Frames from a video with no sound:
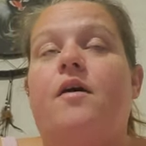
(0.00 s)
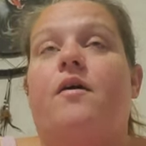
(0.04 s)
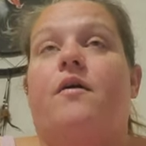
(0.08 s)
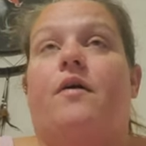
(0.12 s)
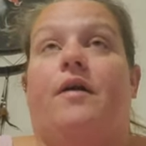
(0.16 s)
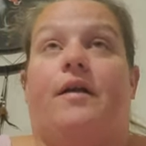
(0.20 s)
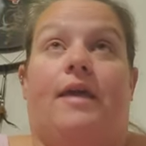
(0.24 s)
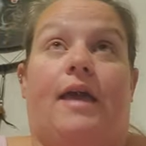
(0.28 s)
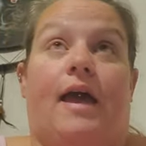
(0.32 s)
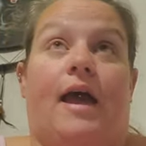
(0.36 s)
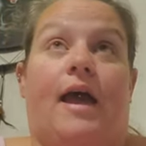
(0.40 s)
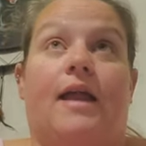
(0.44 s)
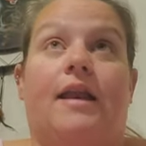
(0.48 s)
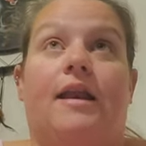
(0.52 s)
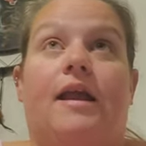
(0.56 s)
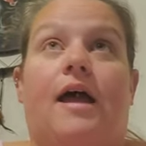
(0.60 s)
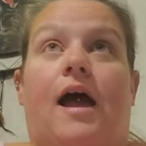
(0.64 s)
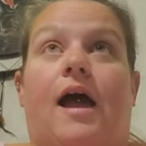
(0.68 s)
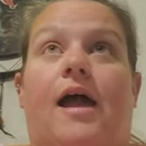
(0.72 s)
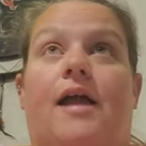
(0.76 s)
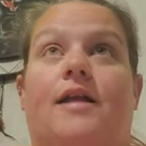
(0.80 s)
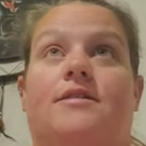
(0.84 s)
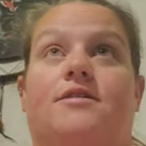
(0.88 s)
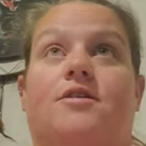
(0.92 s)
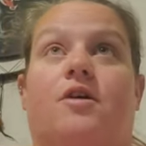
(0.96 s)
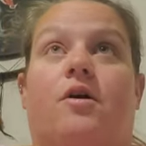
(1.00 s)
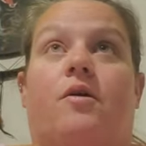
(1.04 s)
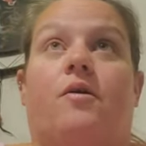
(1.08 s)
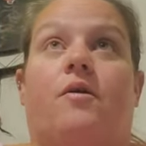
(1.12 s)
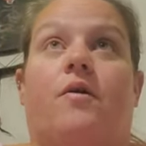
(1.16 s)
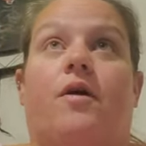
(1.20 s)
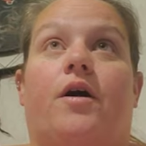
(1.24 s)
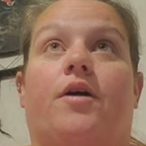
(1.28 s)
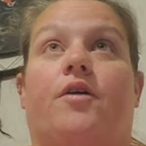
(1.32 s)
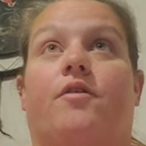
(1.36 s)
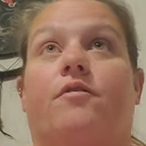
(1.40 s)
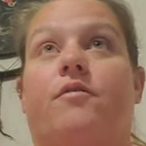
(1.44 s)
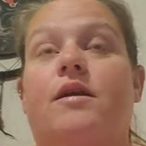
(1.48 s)
Again, I
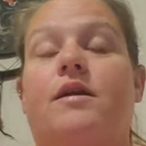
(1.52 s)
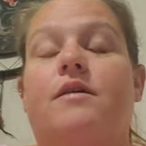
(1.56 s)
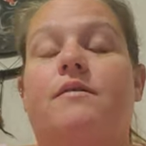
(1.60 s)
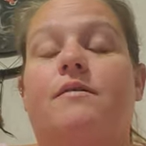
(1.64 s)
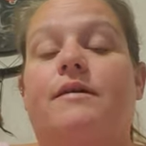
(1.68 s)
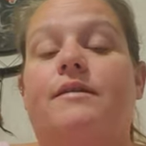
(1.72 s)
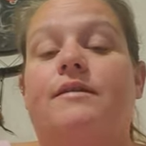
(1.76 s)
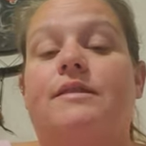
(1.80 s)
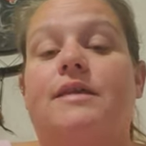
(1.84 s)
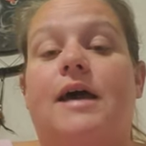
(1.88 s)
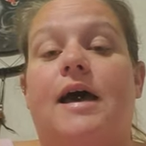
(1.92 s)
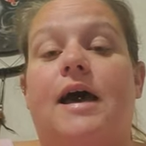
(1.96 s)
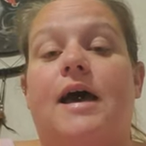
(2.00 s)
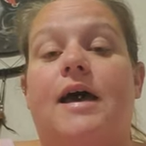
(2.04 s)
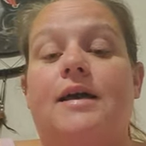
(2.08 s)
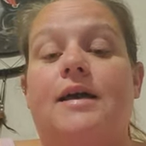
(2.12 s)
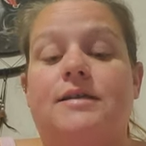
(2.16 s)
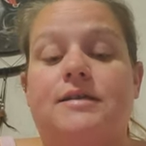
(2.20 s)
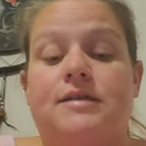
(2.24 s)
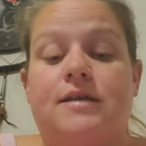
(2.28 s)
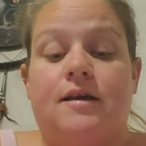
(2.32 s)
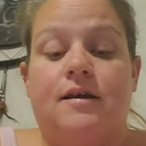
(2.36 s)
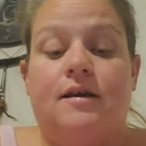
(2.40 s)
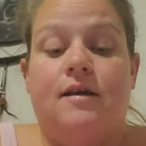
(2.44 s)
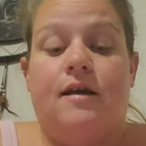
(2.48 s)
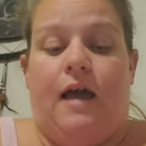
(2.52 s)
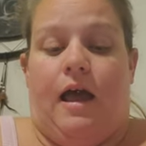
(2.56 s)
don't agree with that.